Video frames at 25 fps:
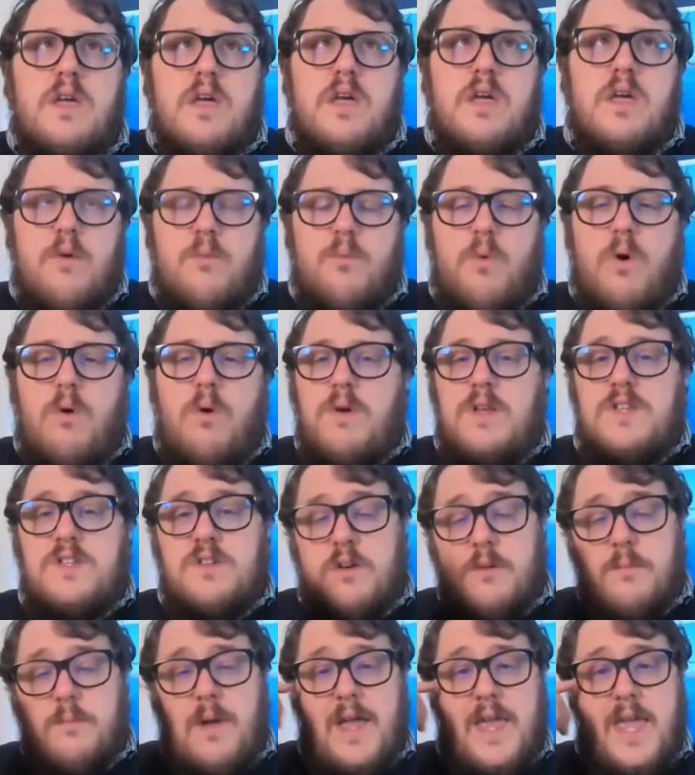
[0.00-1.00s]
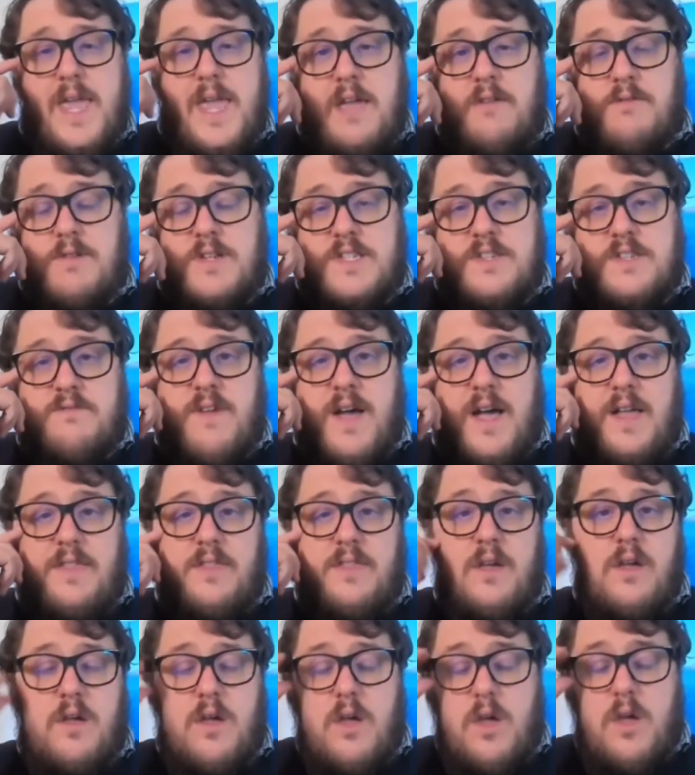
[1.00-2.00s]
what we're talking about here is the fact
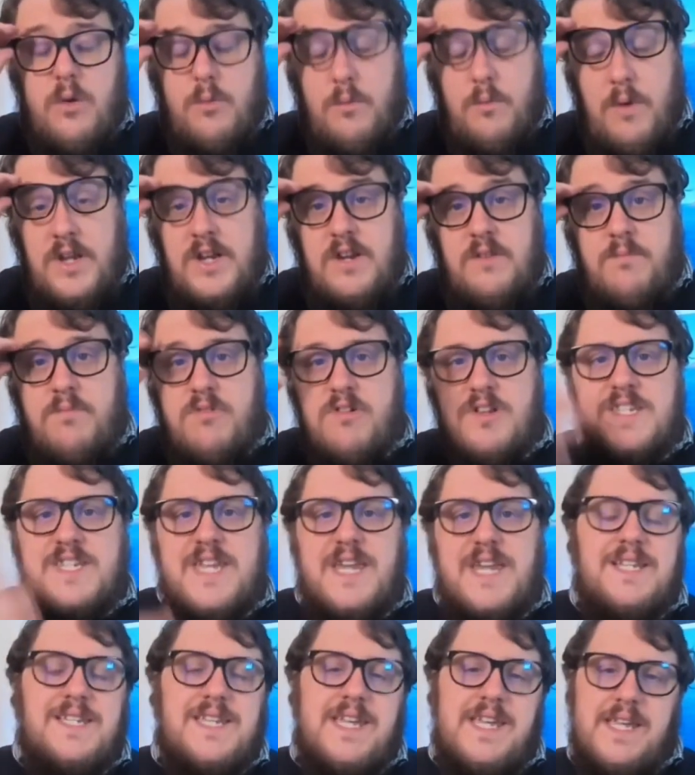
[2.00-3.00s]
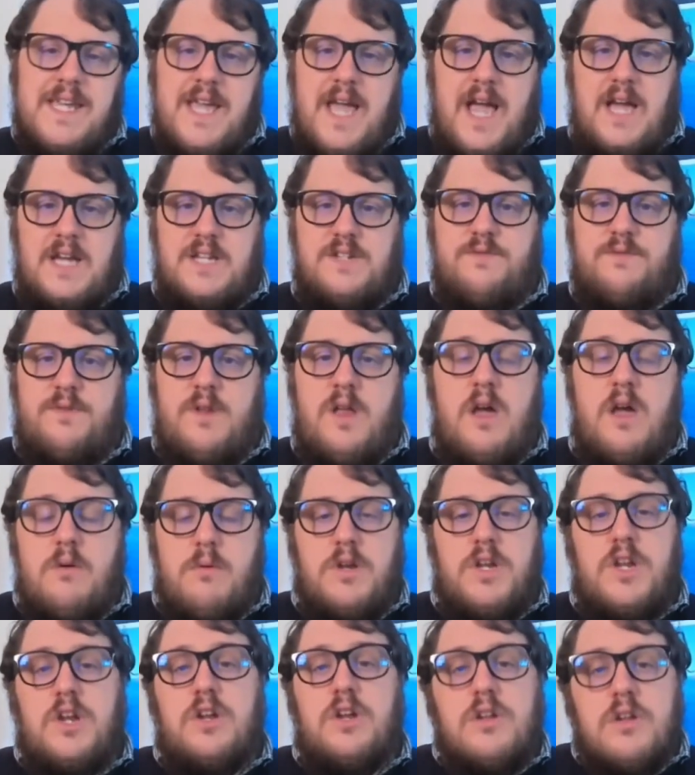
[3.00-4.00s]
that when you're predicting cash flow
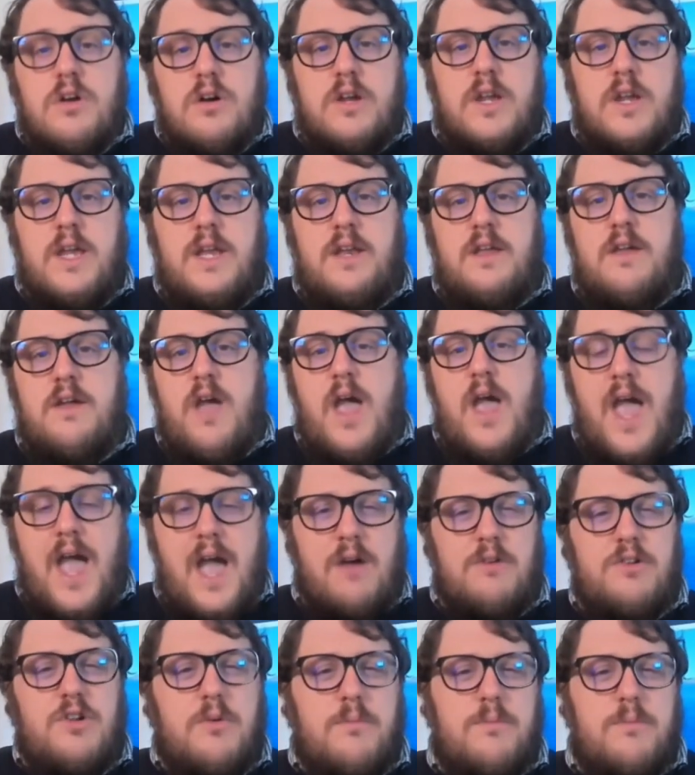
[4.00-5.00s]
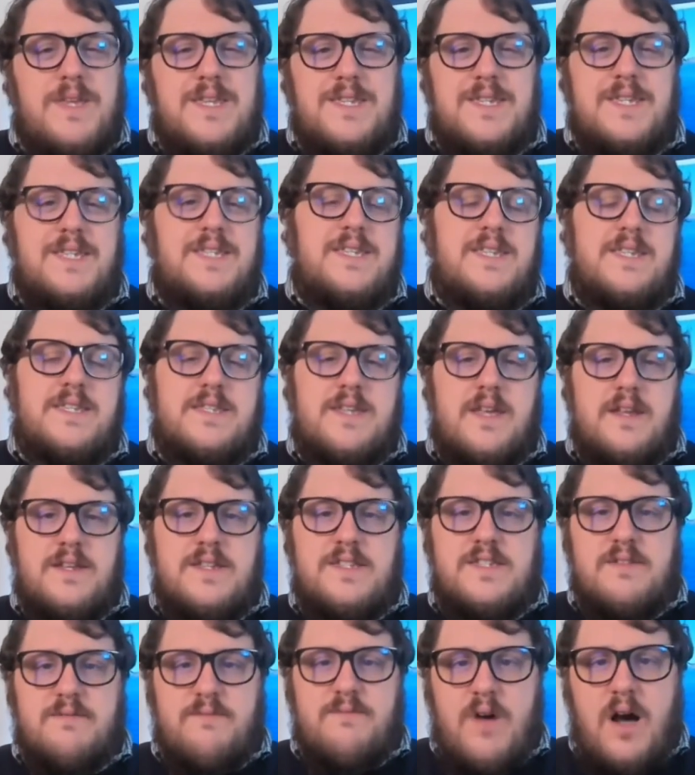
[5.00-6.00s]
and you're looking at how your business is going to
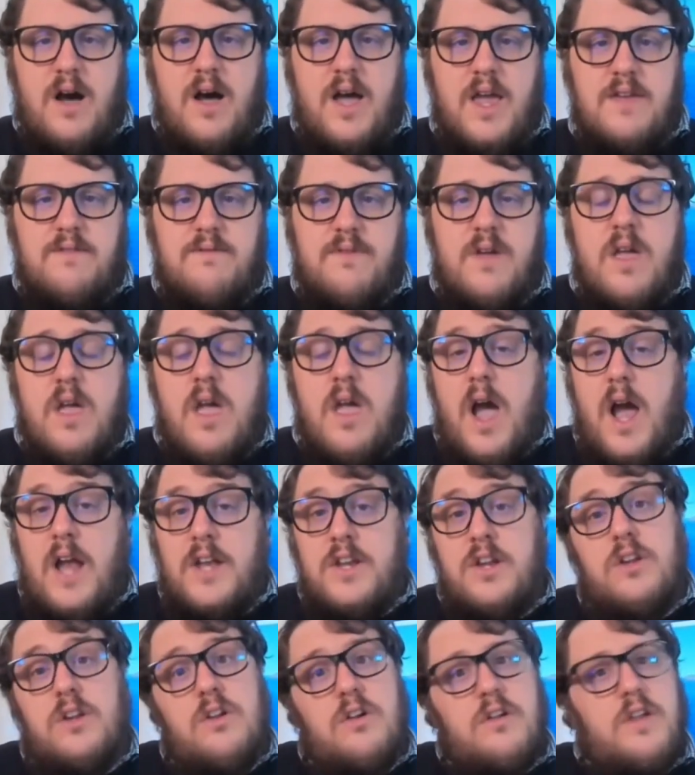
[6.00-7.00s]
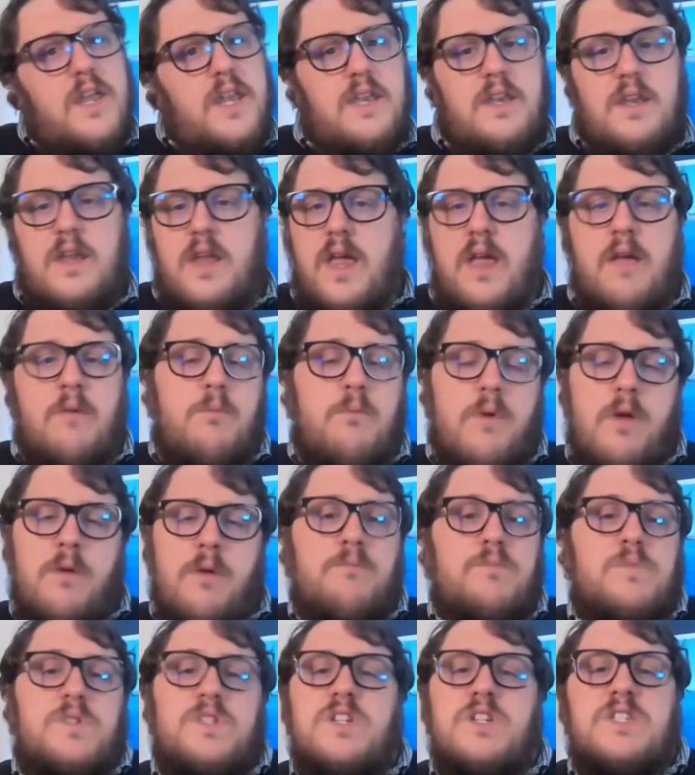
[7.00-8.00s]
survive, and you're looking,
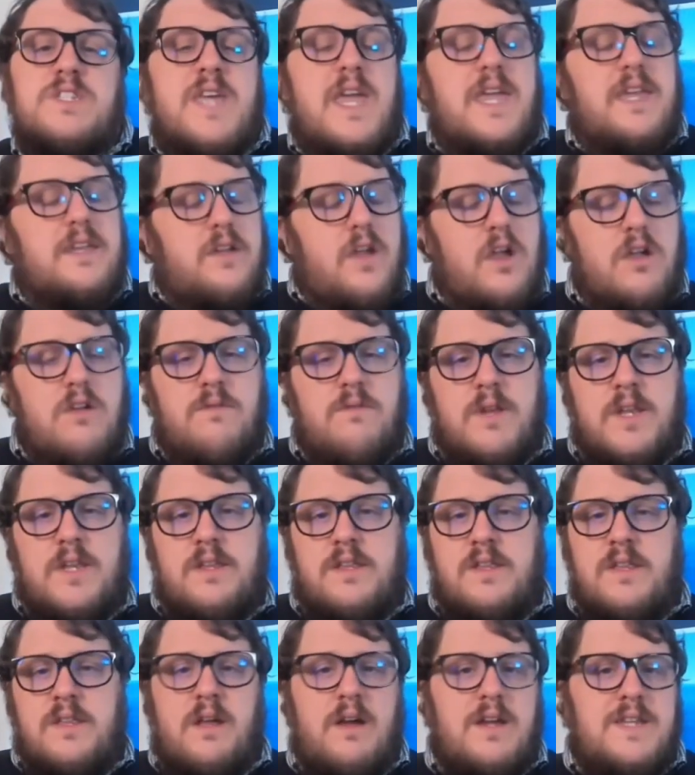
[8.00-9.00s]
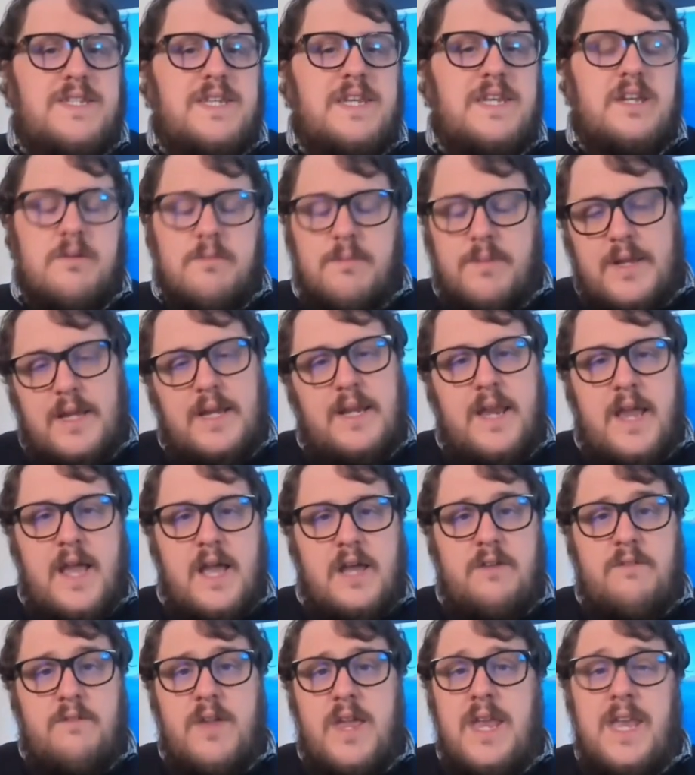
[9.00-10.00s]
and just take COVID-19 completely
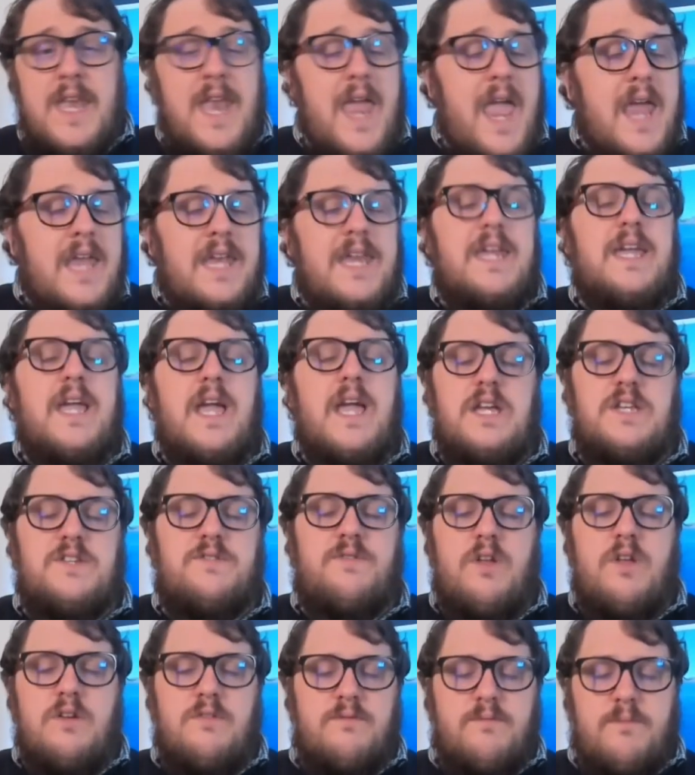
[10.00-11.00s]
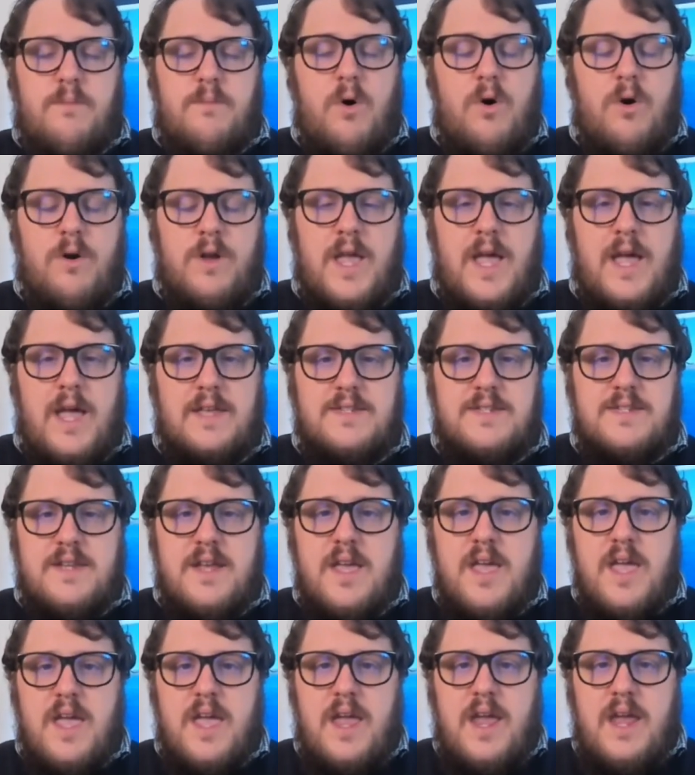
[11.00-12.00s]
out of it, in any cash flow forecast,
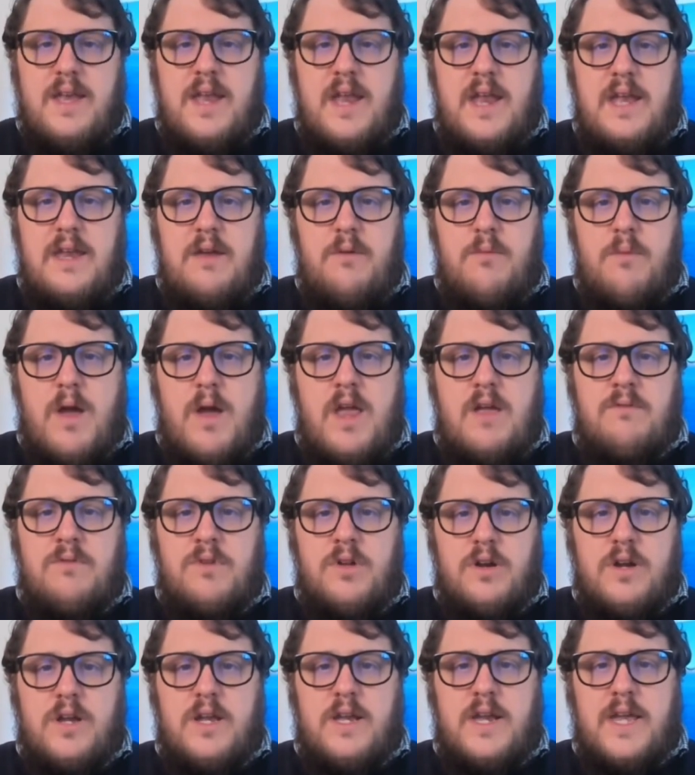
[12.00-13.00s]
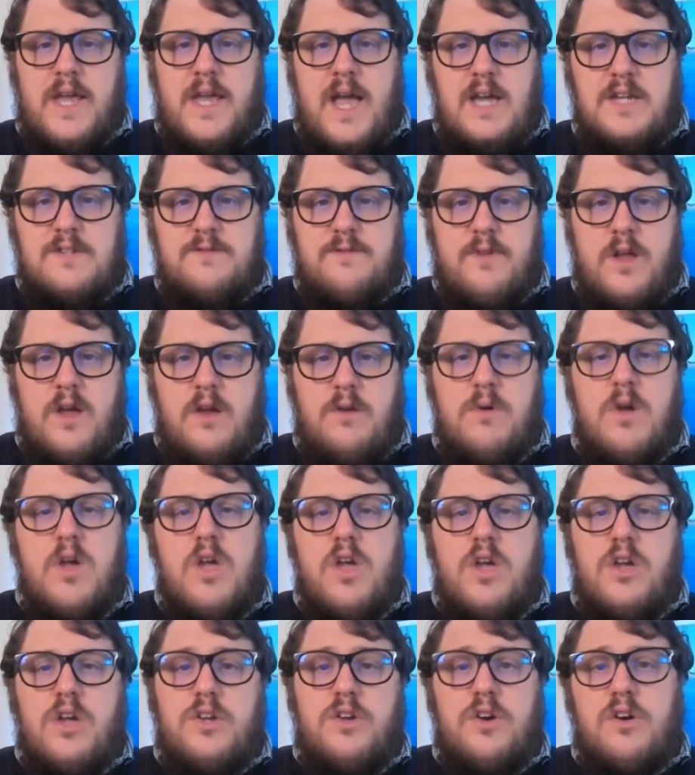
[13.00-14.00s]
in any way of looking at cash flow,
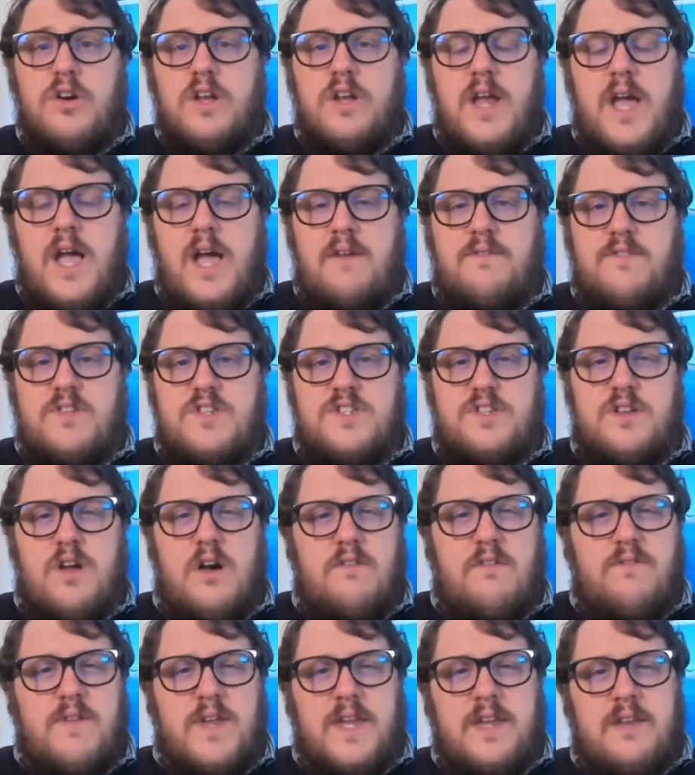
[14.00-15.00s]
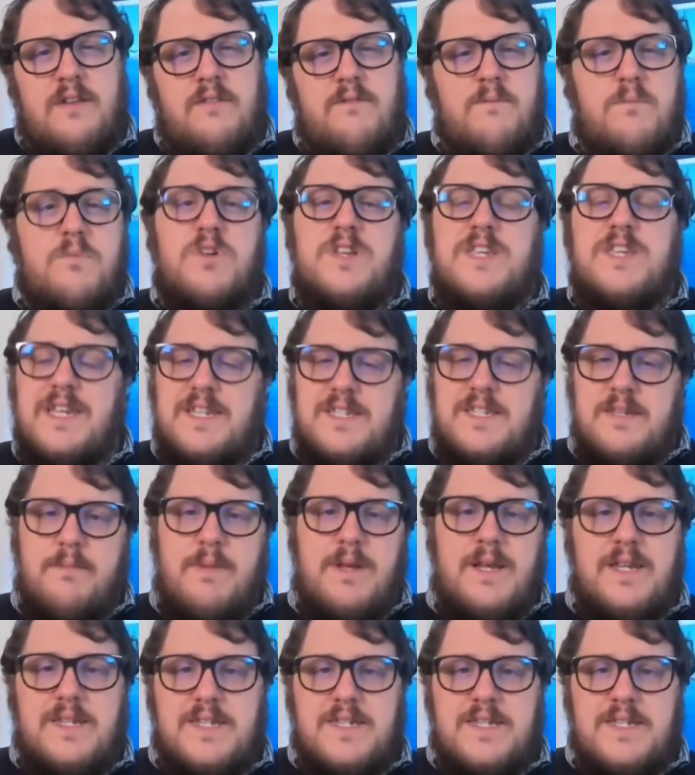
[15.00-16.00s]
you're going to have to start thinking of
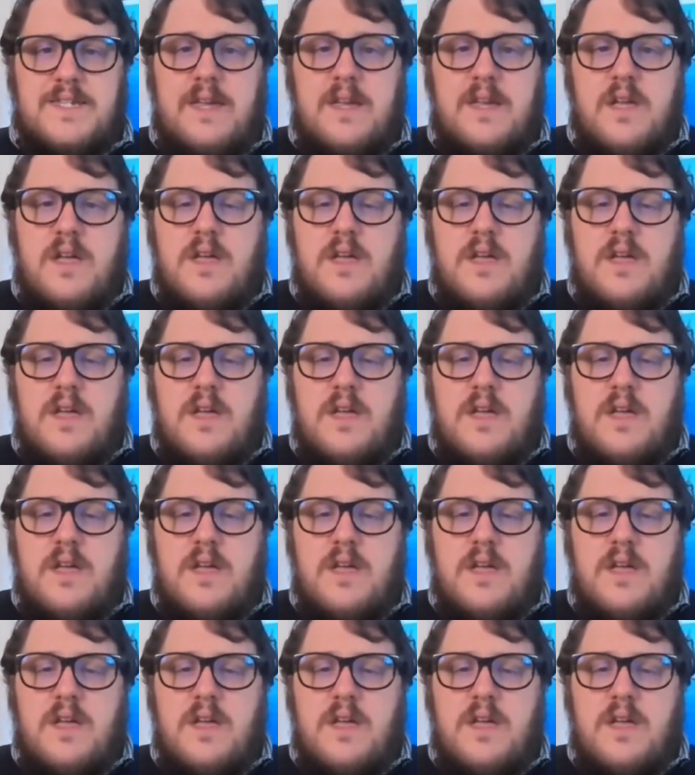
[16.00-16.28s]
predictability.